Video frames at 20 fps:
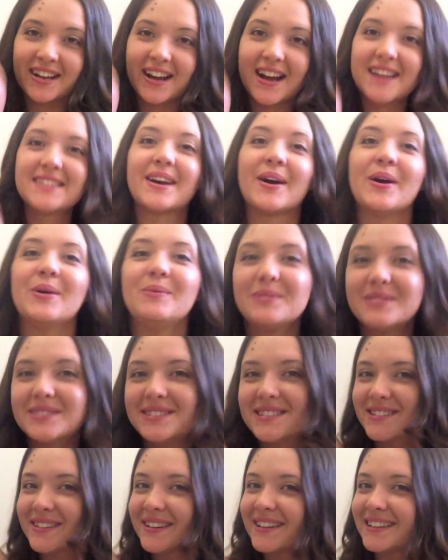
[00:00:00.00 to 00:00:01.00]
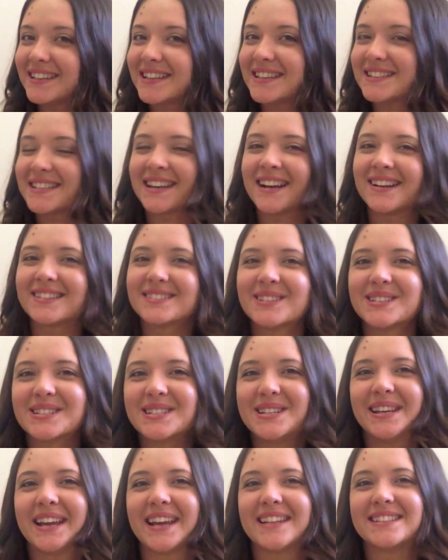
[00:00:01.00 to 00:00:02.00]
guys. I hope you enjoyed this, and I'll talk
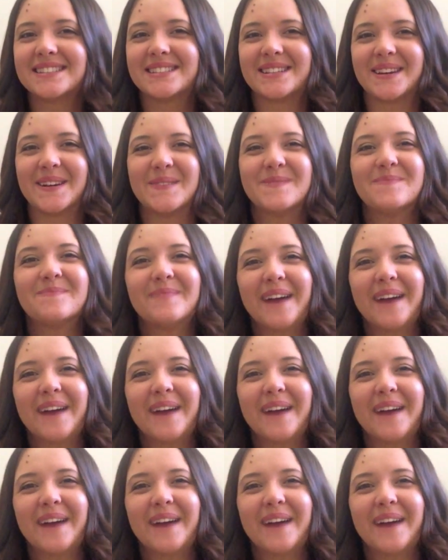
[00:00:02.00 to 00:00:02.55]
to you again soon.